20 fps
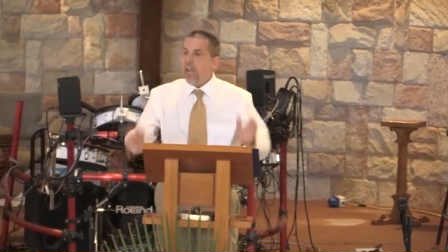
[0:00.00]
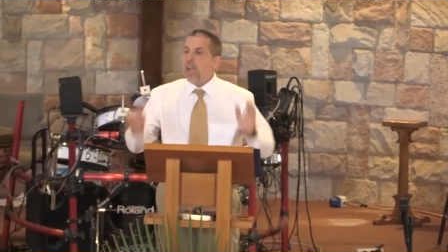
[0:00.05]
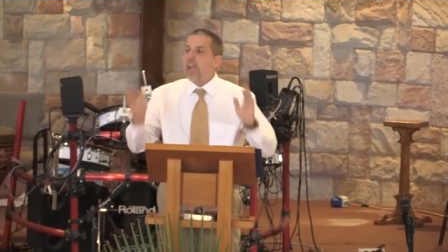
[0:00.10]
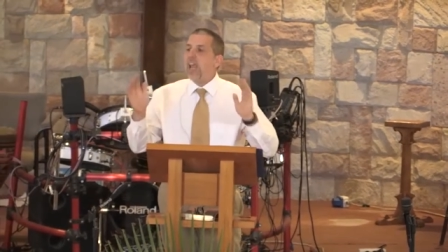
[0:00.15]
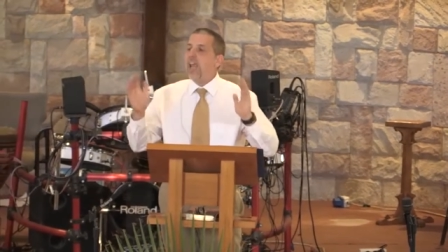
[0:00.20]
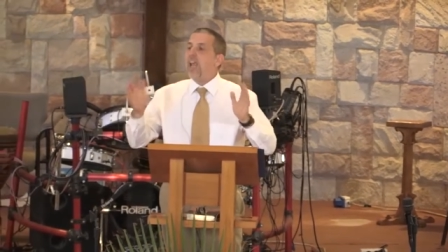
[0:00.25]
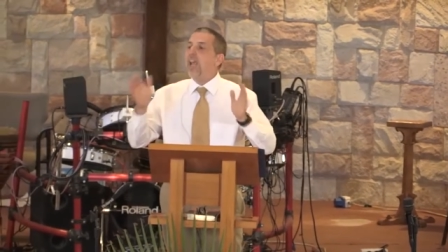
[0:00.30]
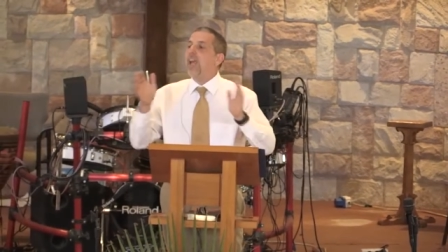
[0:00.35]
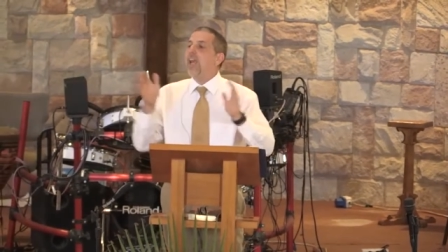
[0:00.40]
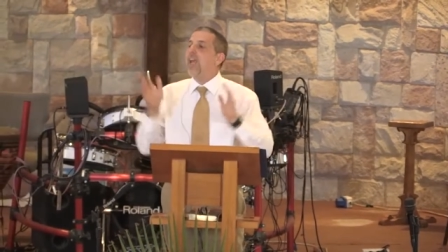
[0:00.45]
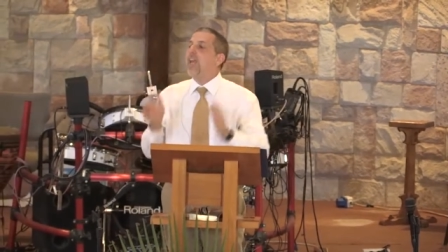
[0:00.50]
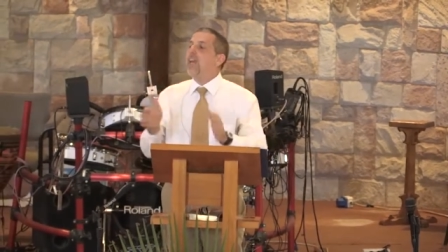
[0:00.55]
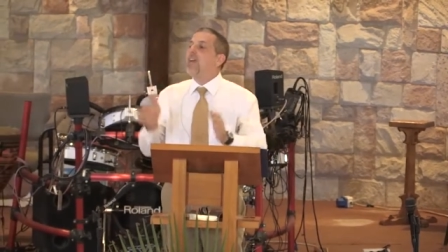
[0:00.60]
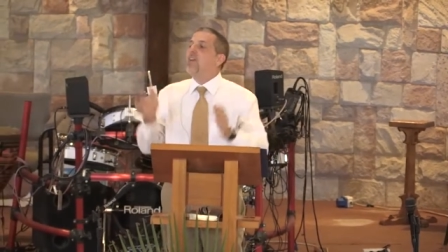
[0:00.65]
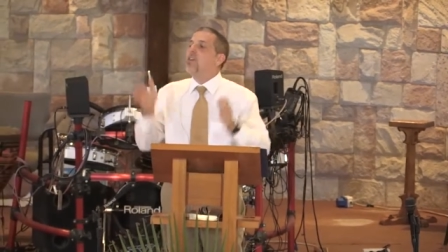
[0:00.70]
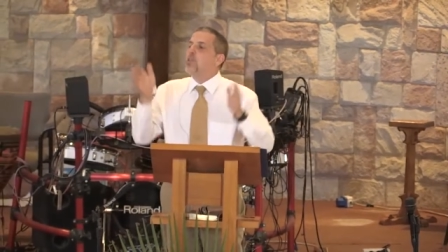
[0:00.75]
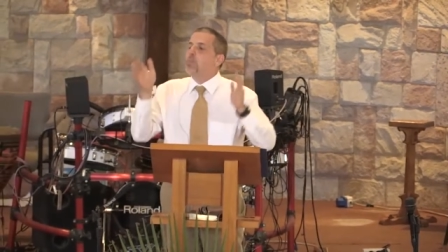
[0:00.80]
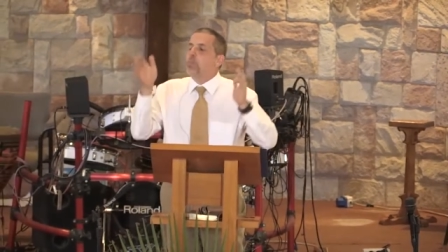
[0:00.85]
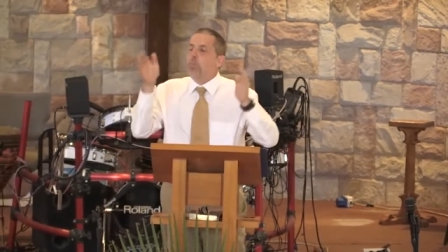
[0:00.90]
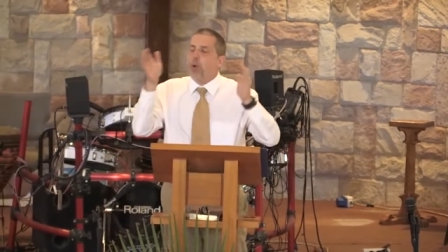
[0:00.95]
He
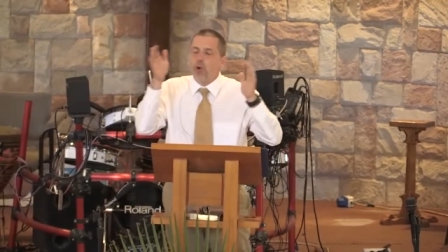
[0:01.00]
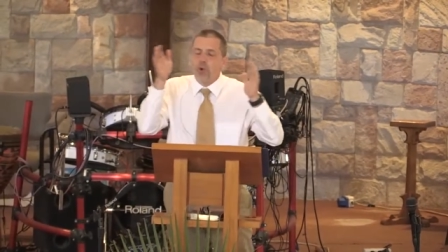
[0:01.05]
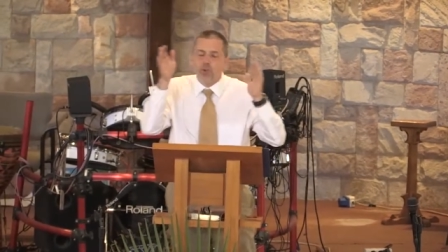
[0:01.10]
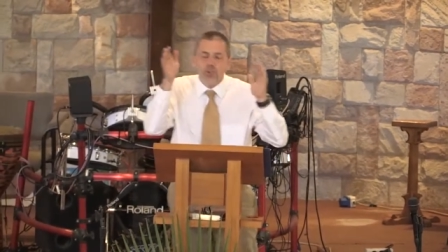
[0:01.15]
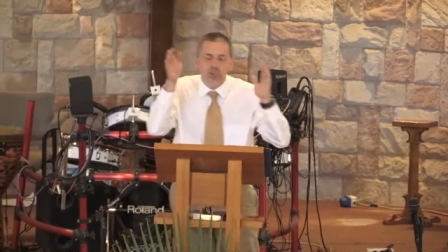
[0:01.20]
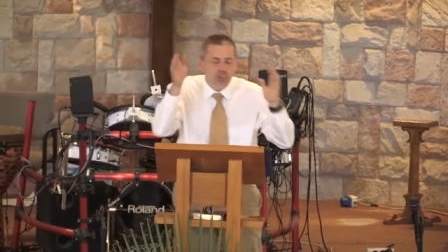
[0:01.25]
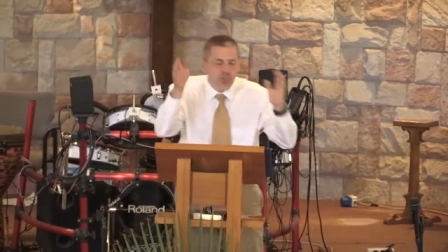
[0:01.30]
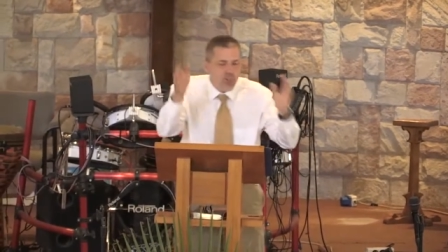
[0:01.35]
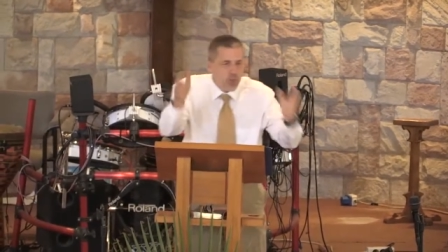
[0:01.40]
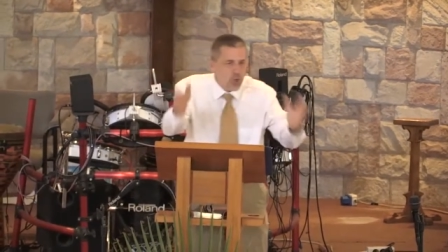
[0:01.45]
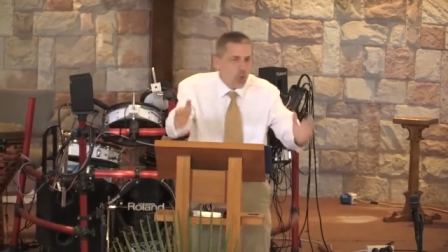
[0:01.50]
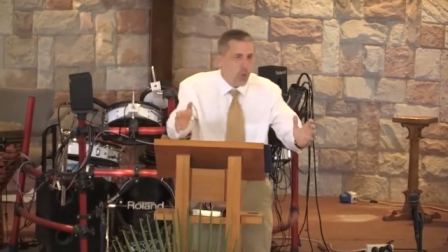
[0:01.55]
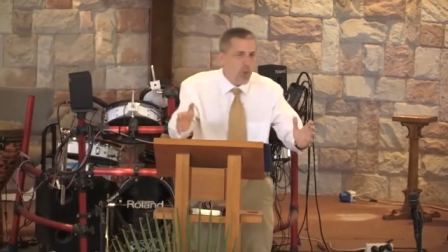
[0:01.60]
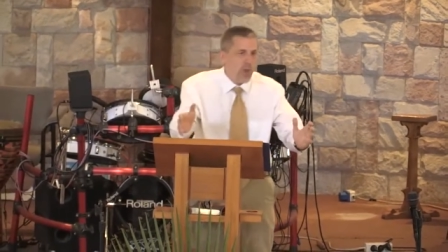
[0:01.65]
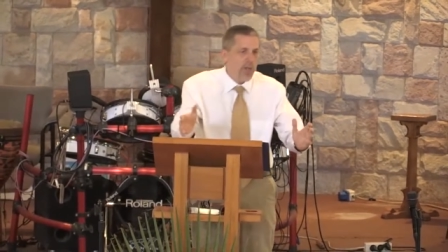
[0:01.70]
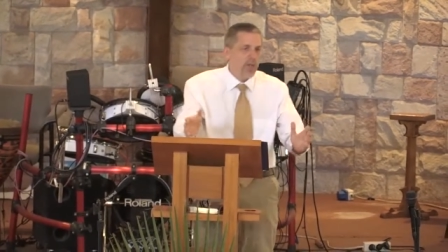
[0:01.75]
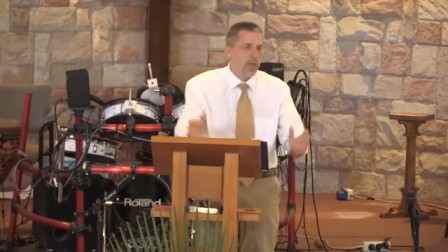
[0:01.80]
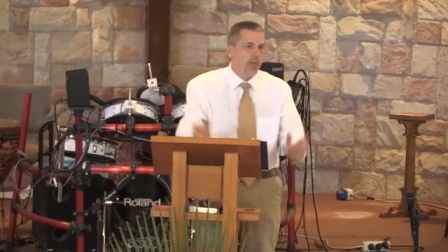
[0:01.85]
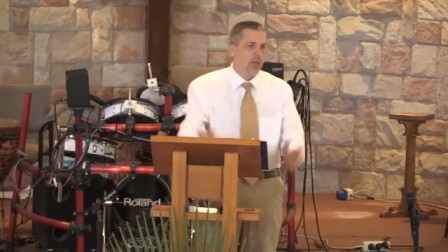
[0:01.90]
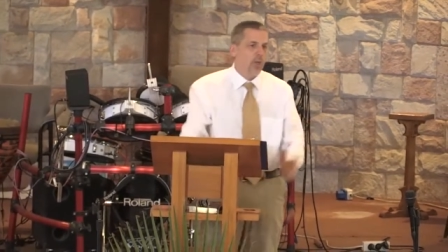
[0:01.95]
is
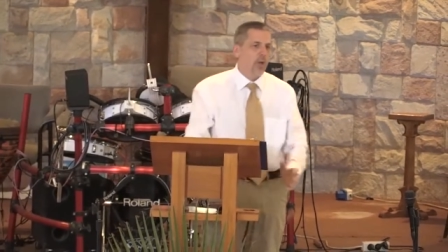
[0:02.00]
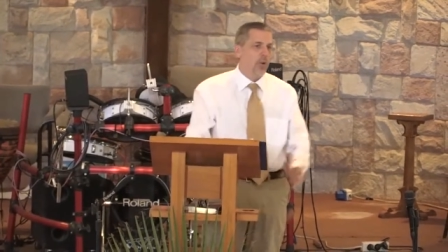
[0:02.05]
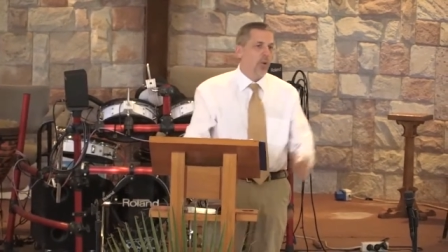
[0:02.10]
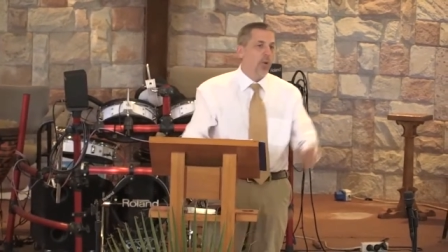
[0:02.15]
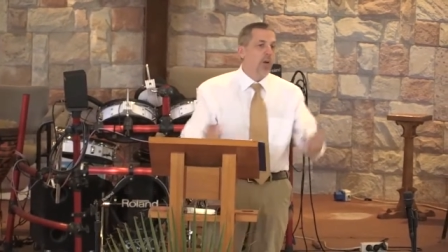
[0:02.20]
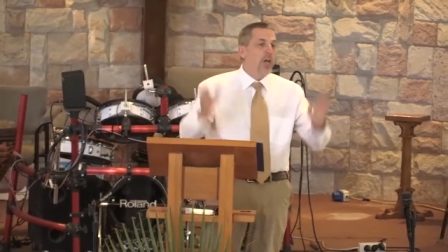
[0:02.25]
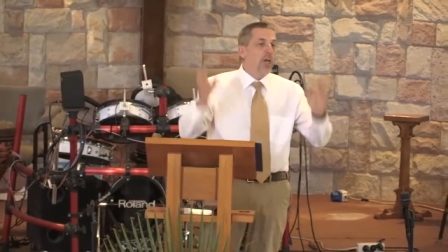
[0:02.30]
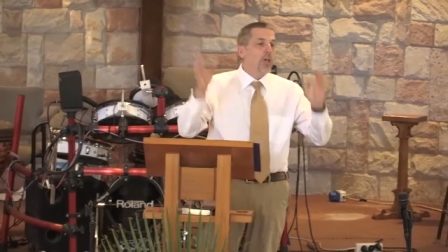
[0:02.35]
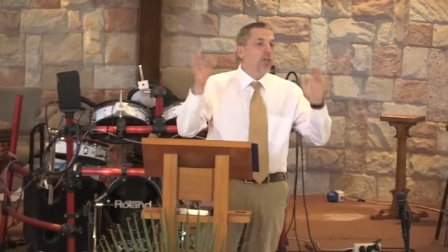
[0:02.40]
pursuing you.